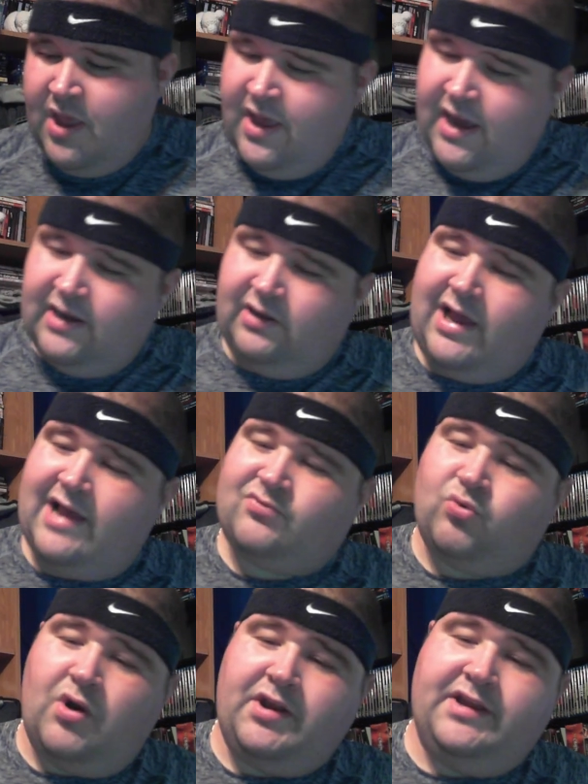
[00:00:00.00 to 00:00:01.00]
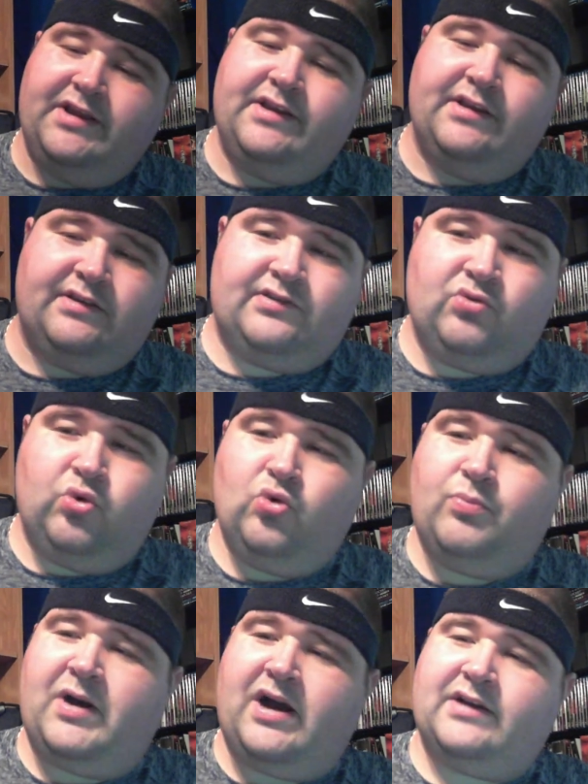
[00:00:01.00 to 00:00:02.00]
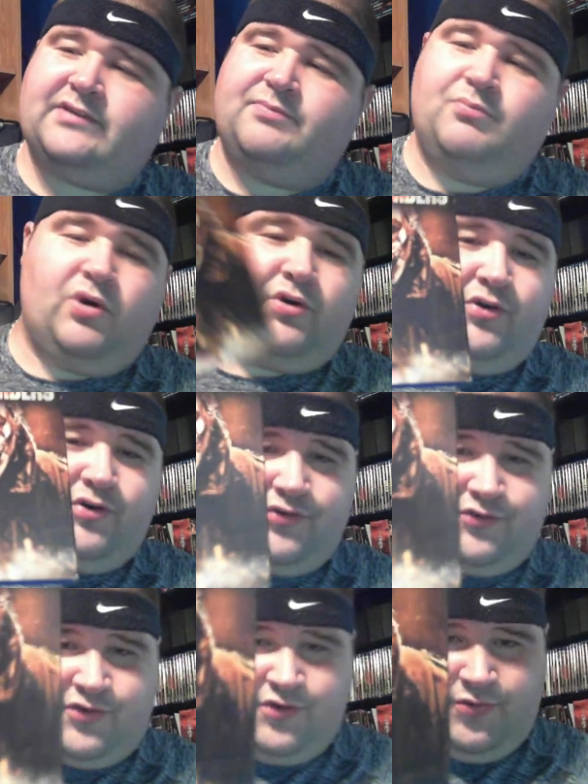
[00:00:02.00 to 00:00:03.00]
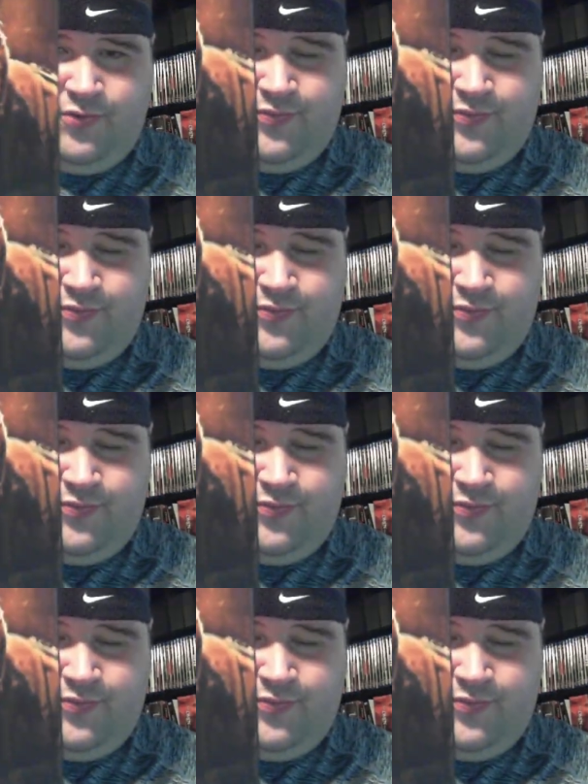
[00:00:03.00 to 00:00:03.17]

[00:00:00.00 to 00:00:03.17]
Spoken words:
And the last one is Toolbox Murders 2.